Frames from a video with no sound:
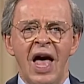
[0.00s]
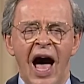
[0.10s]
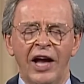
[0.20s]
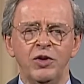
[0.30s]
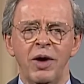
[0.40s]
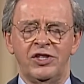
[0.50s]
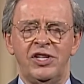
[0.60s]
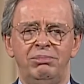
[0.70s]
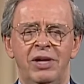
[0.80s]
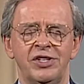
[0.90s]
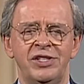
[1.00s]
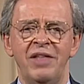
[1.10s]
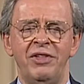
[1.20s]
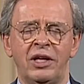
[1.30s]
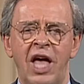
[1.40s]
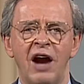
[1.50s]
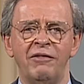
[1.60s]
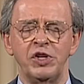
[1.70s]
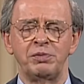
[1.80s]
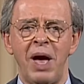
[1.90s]
I do accept his death at
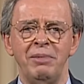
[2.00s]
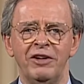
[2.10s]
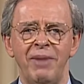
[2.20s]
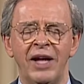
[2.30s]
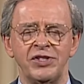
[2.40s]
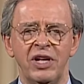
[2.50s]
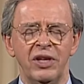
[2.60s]
Calvary as payment of my sin.